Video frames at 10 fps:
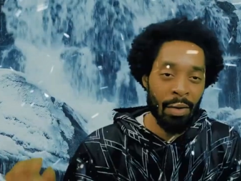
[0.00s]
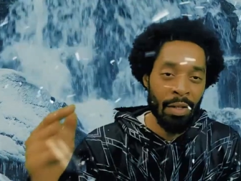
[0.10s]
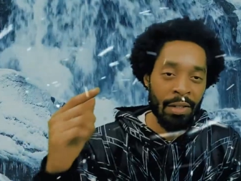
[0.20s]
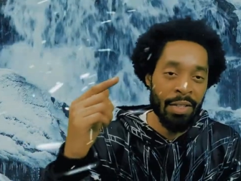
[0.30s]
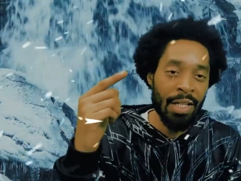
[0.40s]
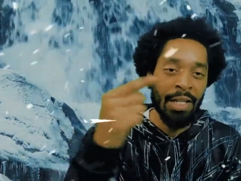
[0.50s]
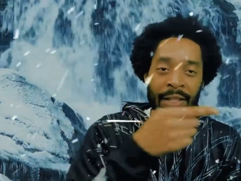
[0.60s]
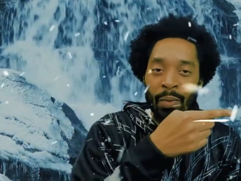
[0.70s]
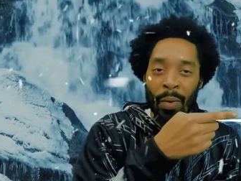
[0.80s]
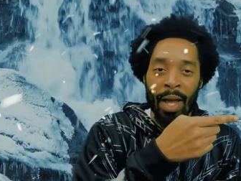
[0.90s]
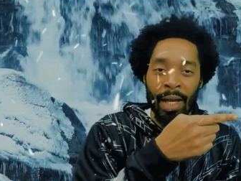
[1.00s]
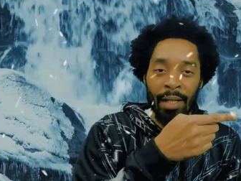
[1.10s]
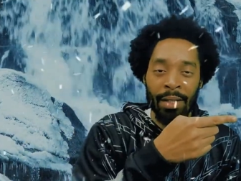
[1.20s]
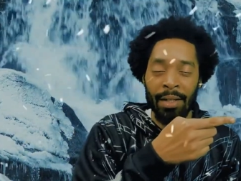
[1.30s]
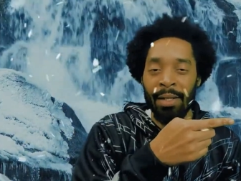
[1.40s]
a C this way
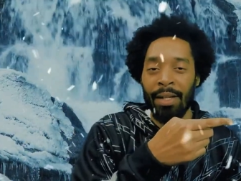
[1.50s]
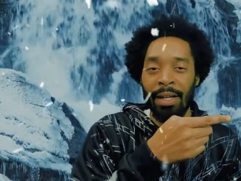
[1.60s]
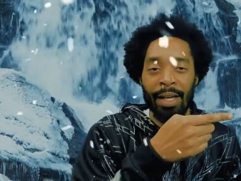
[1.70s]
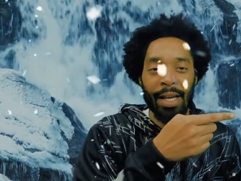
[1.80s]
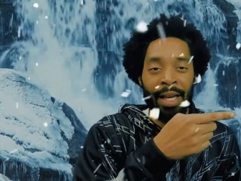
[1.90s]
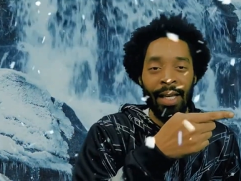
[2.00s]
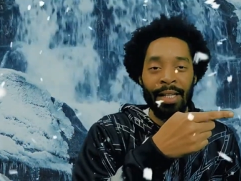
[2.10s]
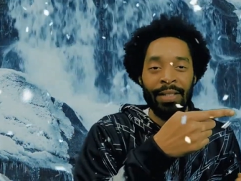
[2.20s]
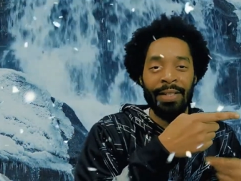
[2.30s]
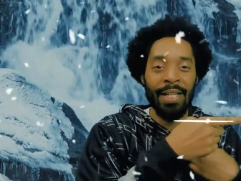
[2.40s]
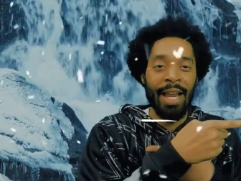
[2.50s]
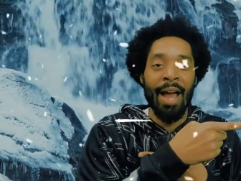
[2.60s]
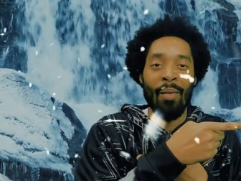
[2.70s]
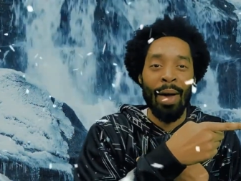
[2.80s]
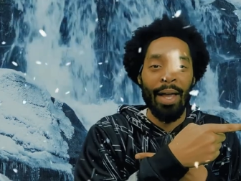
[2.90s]
and a C
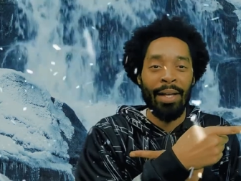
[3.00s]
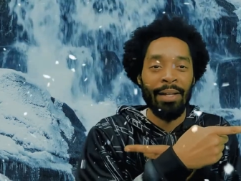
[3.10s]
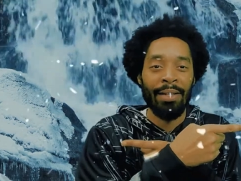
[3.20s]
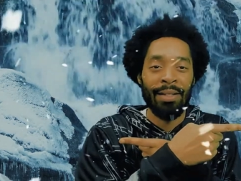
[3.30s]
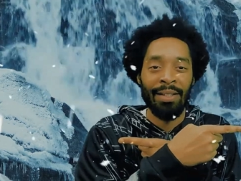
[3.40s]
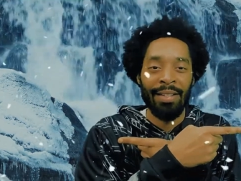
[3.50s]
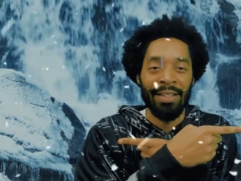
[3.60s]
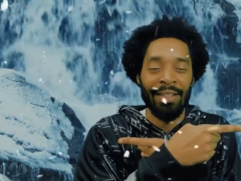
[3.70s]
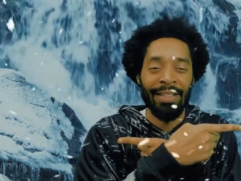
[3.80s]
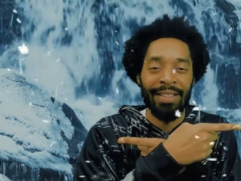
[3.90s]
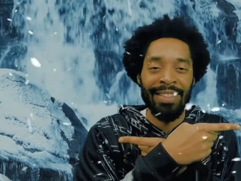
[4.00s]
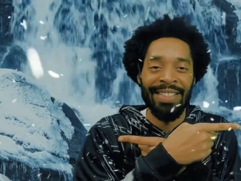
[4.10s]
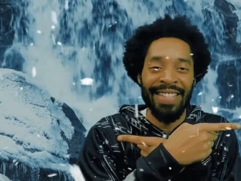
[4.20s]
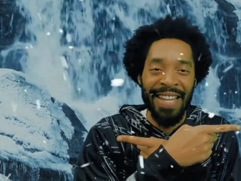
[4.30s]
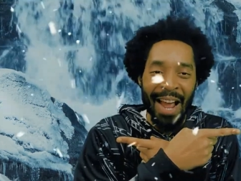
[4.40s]
that way.
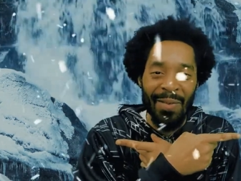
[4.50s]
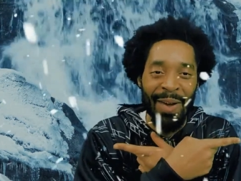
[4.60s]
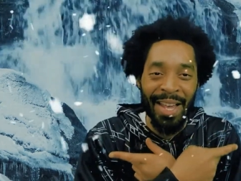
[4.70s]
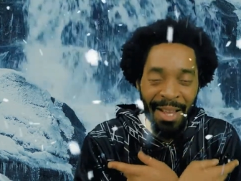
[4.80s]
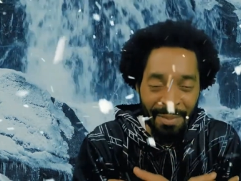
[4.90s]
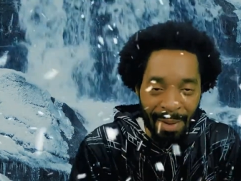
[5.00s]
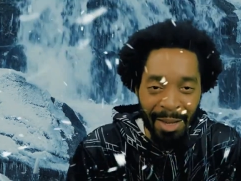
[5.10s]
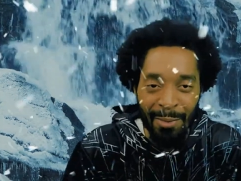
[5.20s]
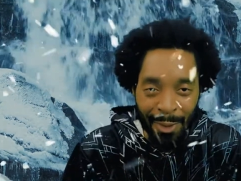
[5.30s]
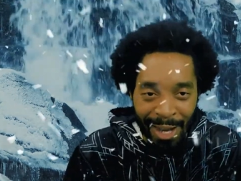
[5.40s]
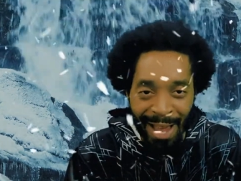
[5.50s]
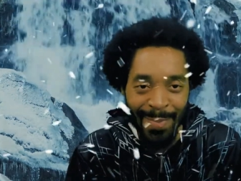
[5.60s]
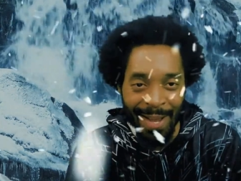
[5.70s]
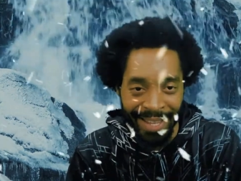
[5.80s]
C that way. It can feel that way.